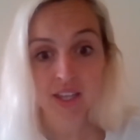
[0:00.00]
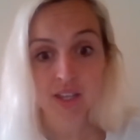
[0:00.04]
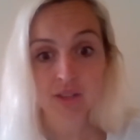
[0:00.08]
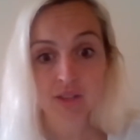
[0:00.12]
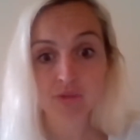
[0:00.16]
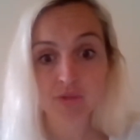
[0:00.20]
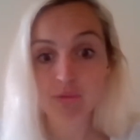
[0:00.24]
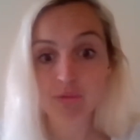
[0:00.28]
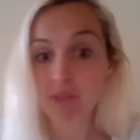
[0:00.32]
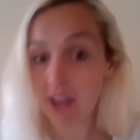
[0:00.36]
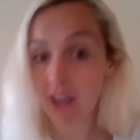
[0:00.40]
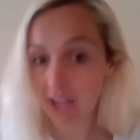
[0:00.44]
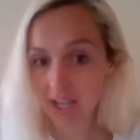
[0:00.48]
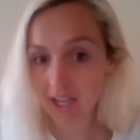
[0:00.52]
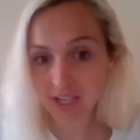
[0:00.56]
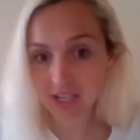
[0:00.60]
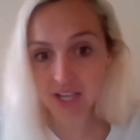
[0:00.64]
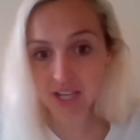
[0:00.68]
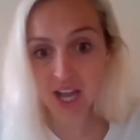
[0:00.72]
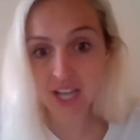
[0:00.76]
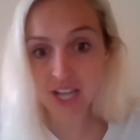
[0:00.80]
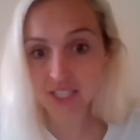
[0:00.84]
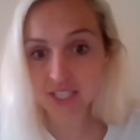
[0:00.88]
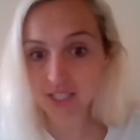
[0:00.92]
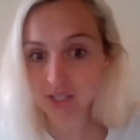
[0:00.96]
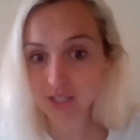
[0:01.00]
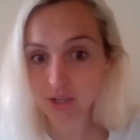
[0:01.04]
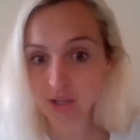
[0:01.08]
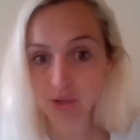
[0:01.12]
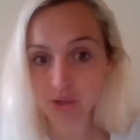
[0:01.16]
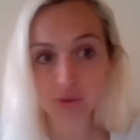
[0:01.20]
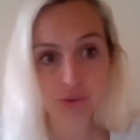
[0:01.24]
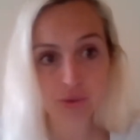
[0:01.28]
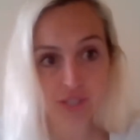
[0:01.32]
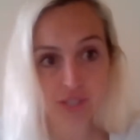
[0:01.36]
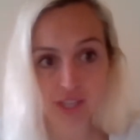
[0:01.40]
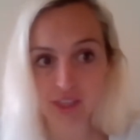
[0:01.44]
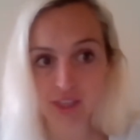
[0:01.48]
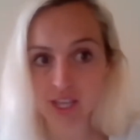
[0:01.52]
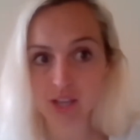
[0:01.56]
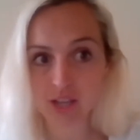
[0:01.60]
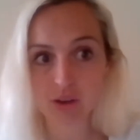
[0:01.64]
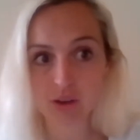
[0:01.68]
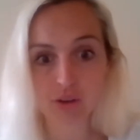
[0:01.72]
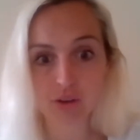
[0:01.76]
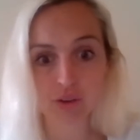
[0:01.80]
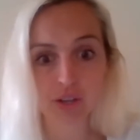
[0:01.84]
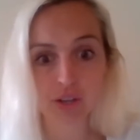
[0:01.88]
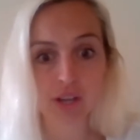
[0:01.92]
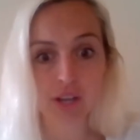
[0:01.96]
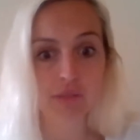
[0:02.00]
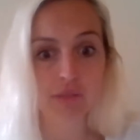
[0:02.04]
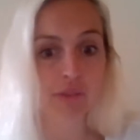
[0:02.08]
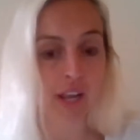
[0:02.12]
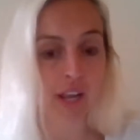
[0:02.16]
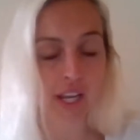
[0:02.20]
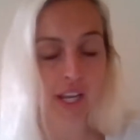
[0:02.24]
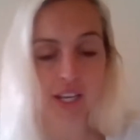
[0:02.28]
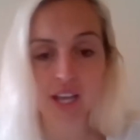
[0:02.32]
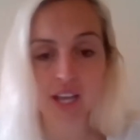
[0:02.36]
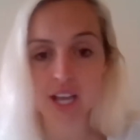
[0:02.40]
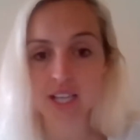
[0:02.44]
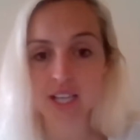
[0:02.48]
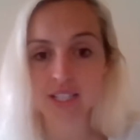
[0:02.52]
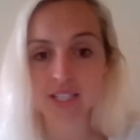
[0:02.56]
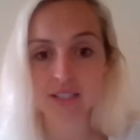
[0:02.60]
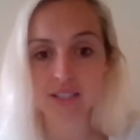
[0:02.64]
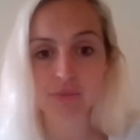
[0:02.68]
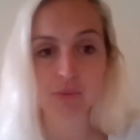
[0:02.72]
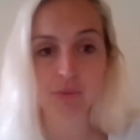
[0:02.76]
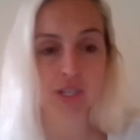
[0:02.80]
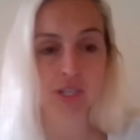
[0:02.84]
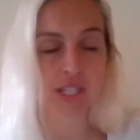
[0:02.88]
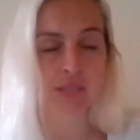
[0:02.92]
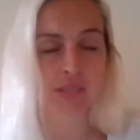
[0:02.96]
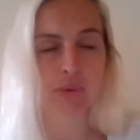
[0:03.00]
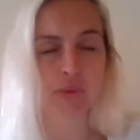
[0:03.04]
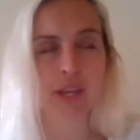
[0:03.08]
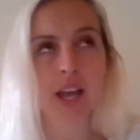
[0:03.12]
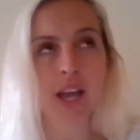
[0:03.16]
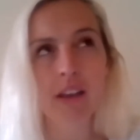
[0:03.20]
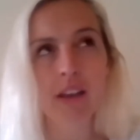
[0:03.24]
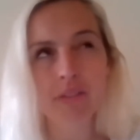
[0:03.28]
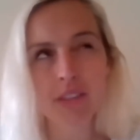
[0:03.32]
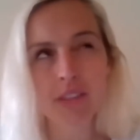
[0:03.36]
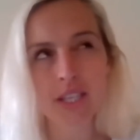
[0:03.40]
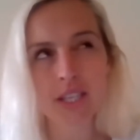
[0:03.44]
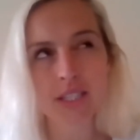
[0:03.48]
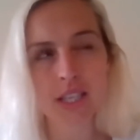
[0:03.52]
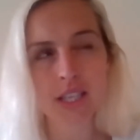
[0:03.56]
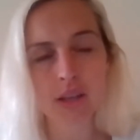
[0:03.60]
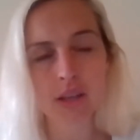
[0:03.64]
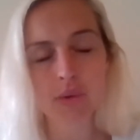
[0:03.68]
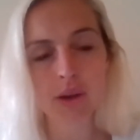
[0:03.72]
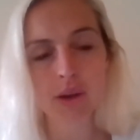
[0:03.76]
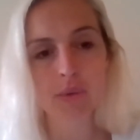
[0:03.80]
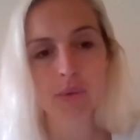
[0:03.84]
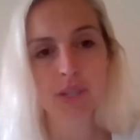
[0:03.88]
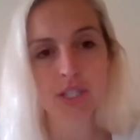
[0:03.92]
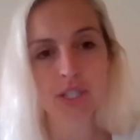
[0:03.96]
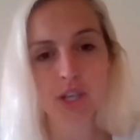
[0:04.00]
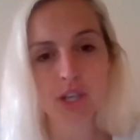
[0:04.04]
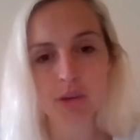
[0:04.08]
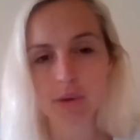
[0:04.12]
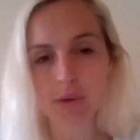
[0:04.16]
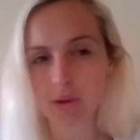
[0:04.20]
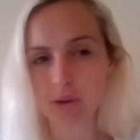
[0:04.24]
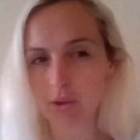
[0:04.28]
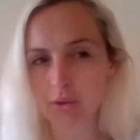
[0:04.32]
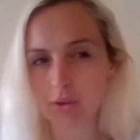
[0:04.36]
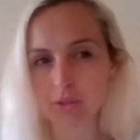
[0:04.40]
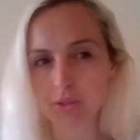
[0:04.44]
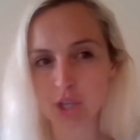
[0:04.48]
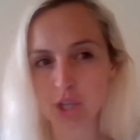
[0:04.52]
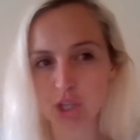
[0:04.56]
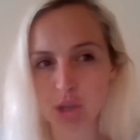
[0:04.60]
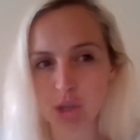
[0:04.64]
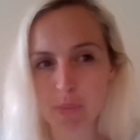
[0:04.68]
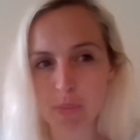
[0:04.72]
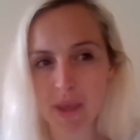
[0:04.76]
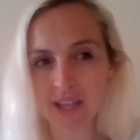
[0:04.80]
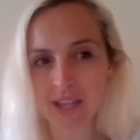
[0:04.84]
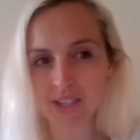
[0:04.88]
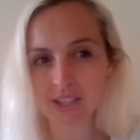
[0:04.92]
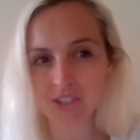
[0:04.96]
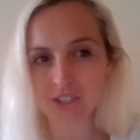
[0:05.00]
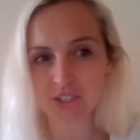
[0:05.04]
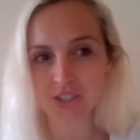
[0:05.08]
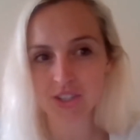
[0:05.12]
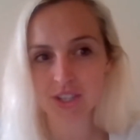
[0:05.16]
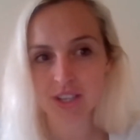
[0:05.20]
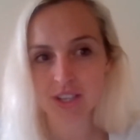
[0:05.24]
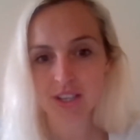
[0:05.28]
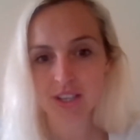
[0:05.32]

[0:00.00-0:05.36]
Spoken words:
recognizing who's in their corner, recognizing we have this thing where we talk about who's on your bench,